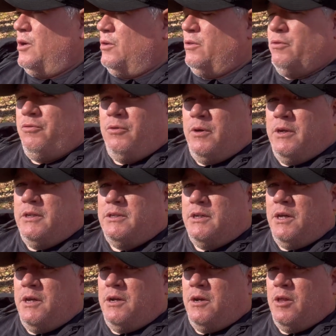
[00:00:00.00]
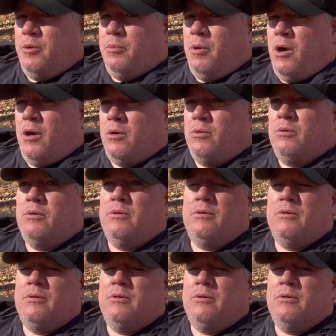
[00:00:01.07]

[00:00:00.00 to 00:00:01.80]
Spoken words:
to the fridge and get another bottle